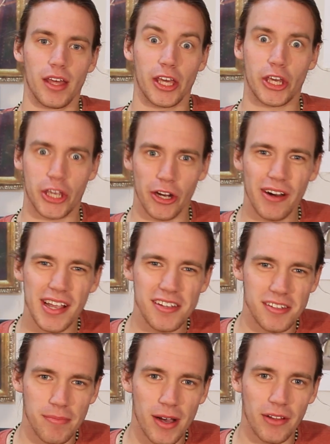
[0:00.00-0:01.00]

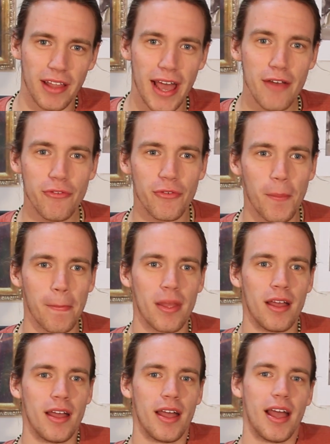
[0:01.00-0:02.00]
curious about life.
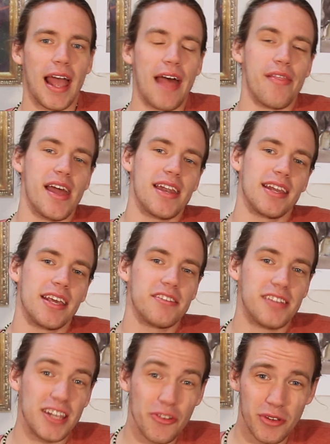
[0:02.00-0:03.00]
And then he
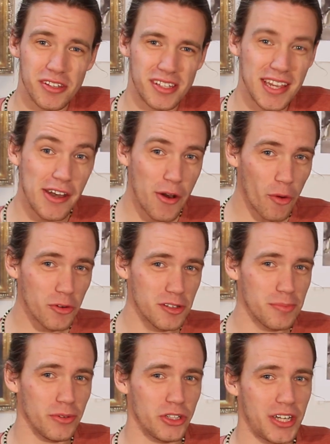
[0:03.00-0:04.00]
said you can see
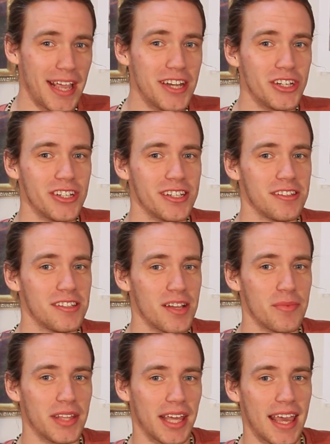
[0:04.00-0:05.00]
noticeable changes in
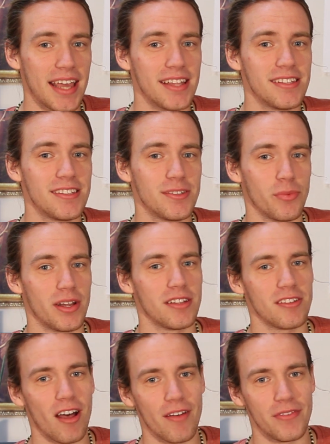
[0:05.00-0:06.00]
some of the kids when
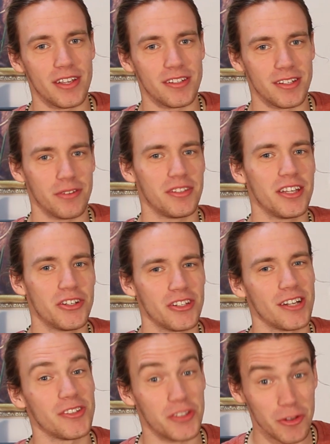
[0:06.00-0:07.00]
it's obvious, you know, teachers
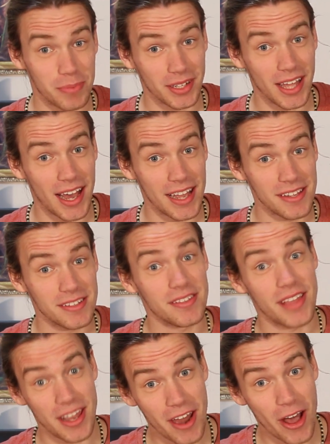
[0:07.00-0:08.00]
aren't stupid guys,
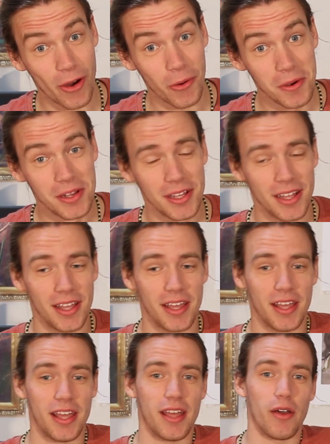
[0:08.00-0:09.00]
they know
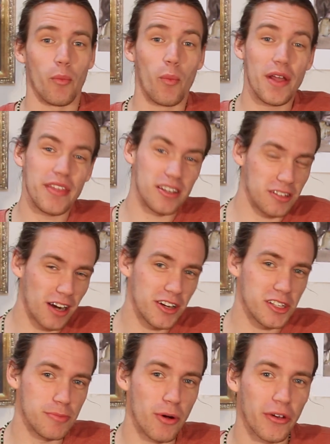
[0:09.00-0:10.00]
when they started
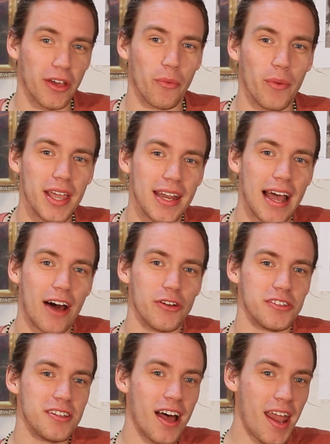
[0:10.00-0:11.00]
smoking weed, how
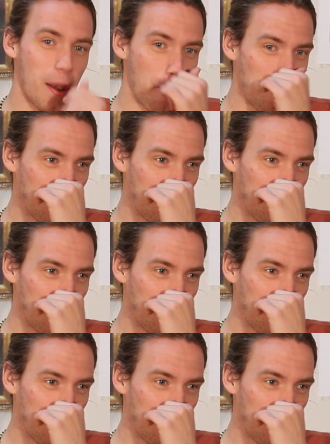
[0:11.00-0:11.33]
it's not